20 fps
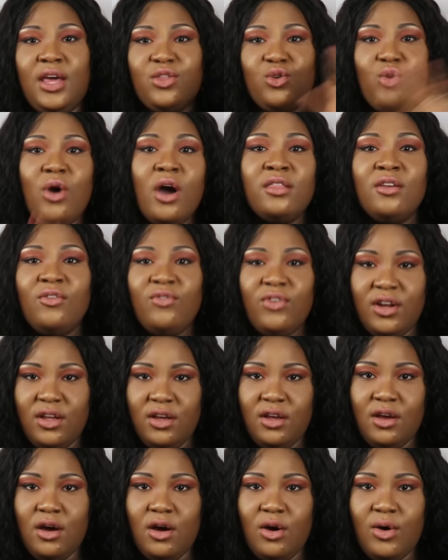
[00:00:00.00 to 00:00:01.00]
Throughout the
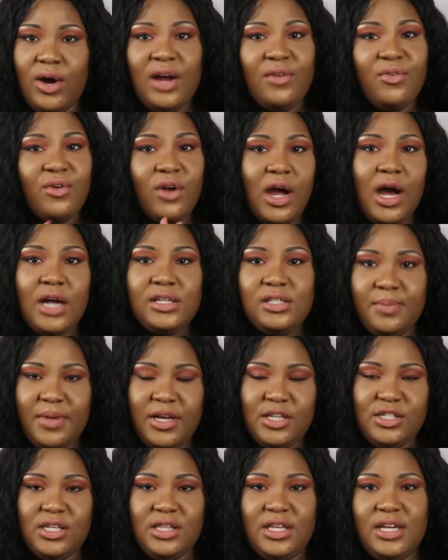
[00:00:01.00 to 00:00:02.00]
video, I forgot to
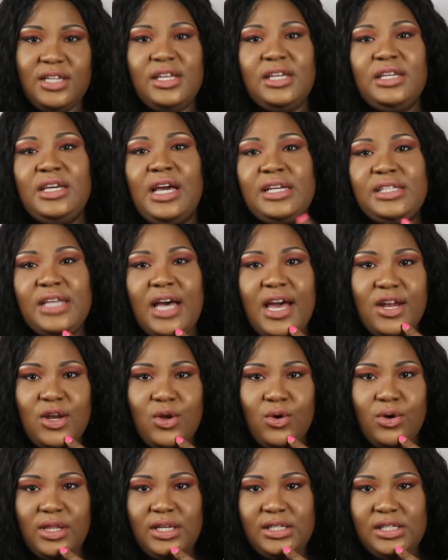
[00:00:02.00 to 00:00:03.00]
mention this. Yes, I
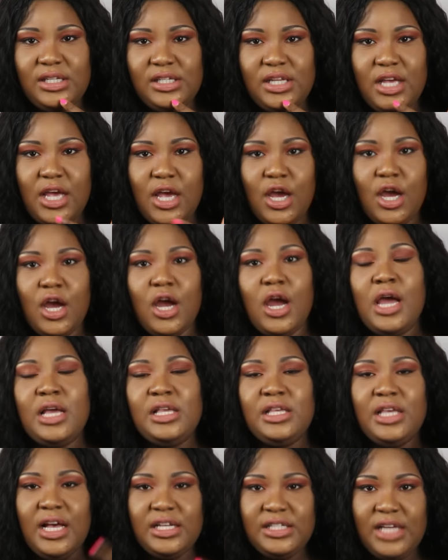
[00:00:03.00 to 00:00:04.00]
know this is hair.
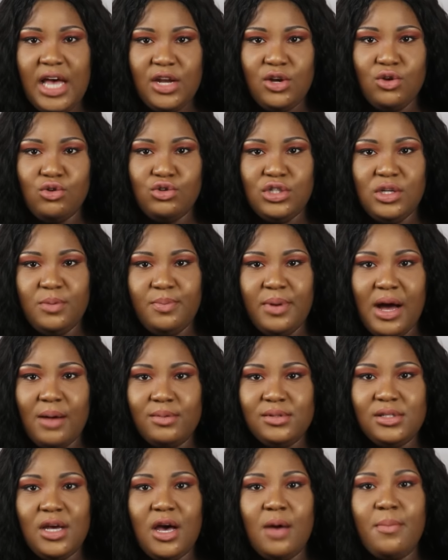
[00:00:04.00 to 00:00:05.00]
Yes, I know she
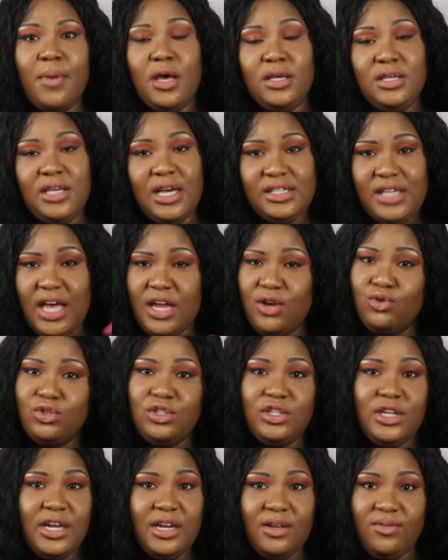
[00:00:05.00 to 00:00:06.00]
popped up. Yes, I know
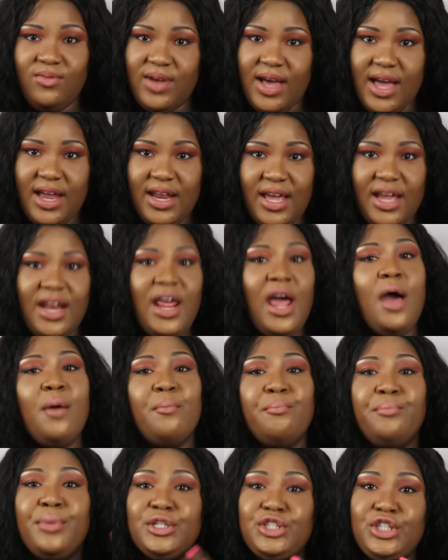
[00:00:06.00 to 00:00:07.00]
she ain't invited,
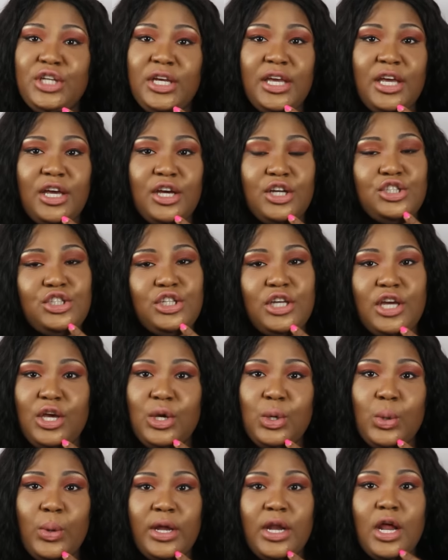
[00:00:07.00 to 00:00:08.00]
but she here. She
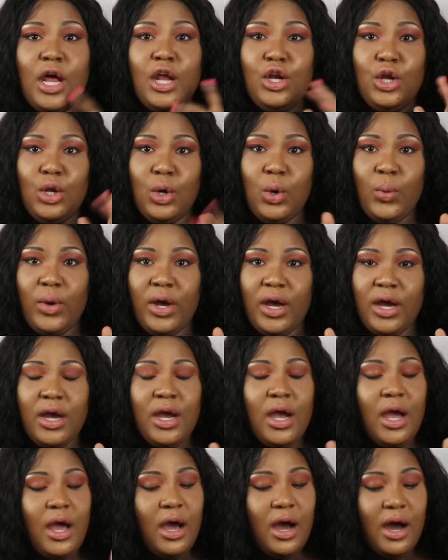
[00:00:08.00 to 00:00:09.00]
ain't going
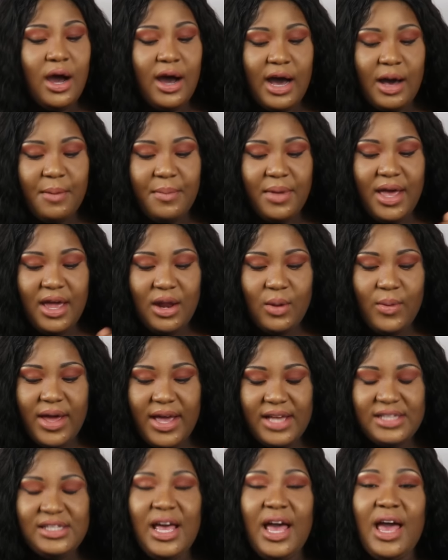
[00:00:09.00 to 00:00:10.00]
nowhere. Um,
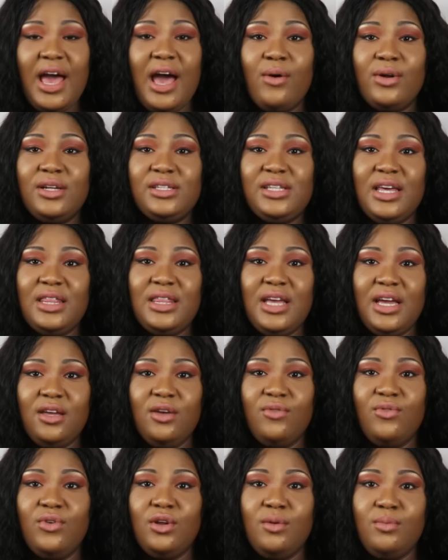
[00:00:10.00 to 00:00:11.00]
anyways, I want to say
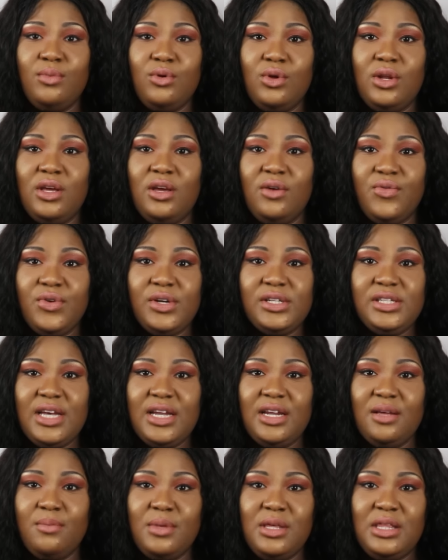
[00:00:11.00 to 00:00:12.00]
thank you for NABEAUTY for
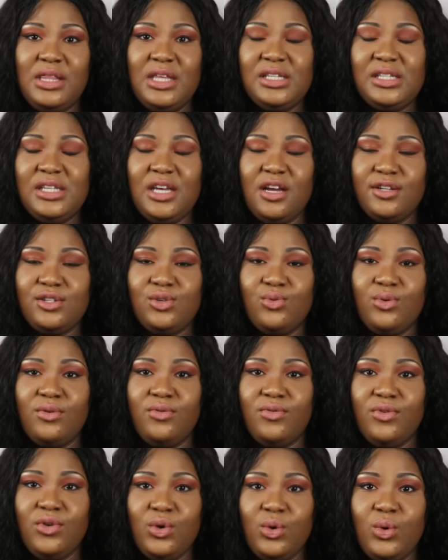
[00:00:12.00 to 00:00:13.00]
sending me this hair to
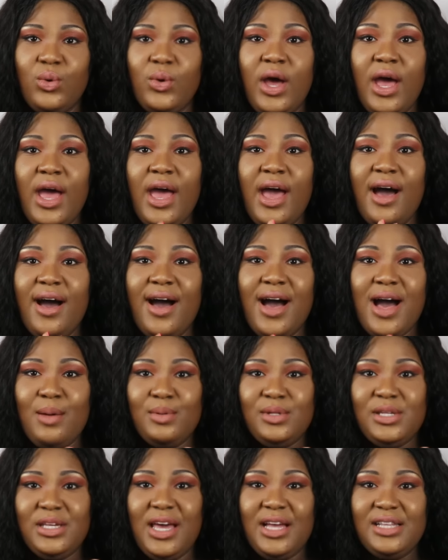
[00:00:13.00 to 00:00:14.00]
review.
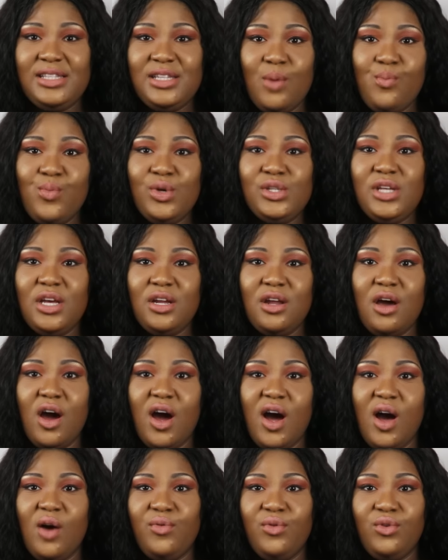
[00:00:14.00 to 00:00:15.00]
Um, to get ten percent
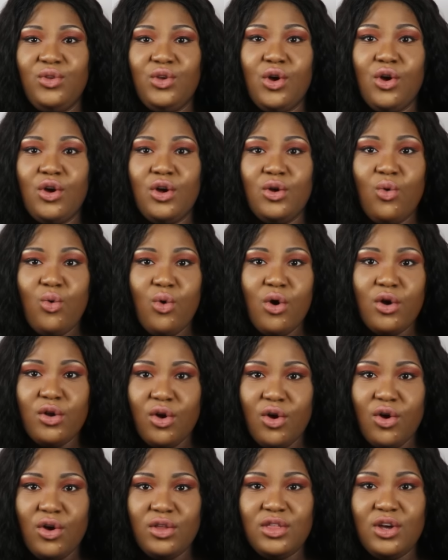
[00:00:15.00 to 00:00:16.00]
off your
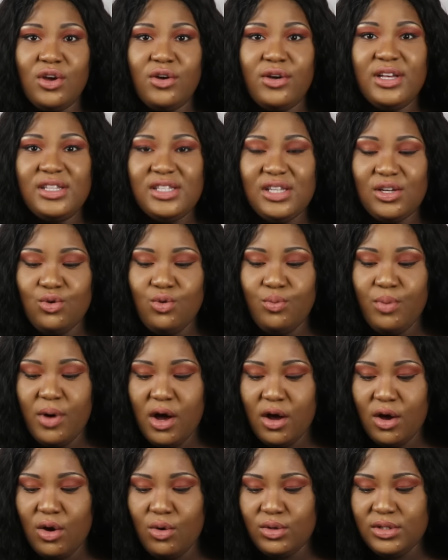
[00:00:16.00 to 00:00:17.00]
order, there is a
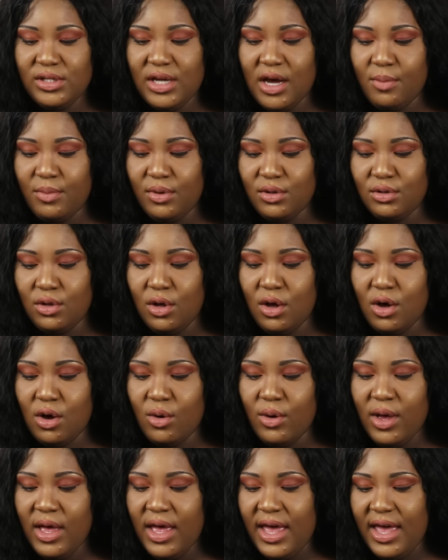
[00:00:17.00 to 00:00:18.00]
coupon code down
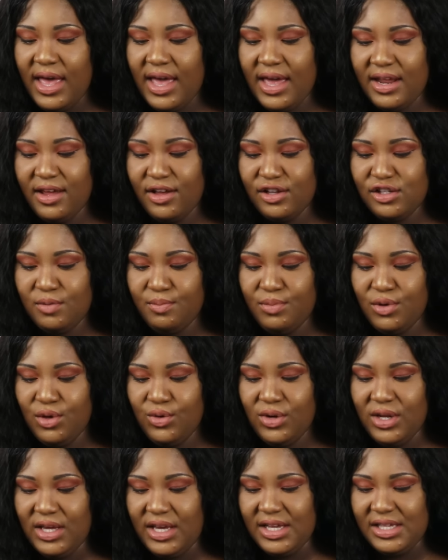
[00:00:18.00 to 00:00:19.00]
below. It is
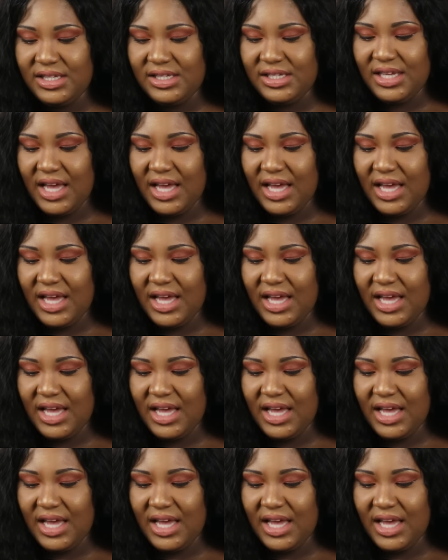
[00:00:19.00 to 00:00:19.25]
Beauty